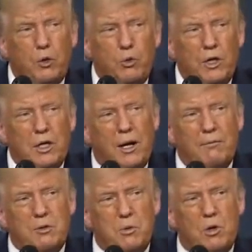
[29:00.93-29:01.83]
3
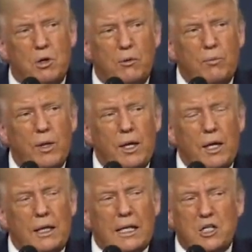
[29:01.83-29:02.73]
times more.
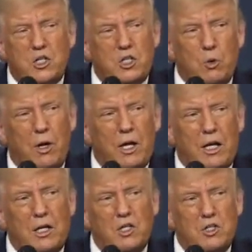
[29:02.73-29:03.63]
And that's the way
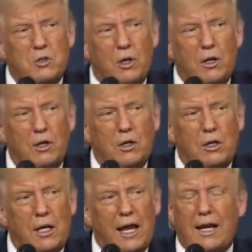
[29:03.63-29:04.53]
it is.
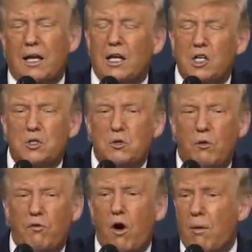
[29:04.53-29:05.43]
Canada is
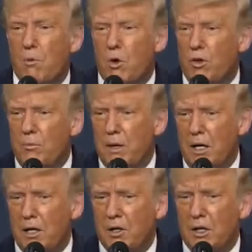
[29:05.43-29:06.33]
far more than
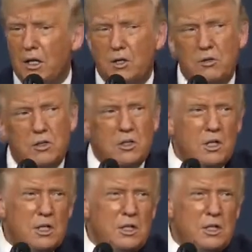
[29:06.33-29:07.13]
many other countries.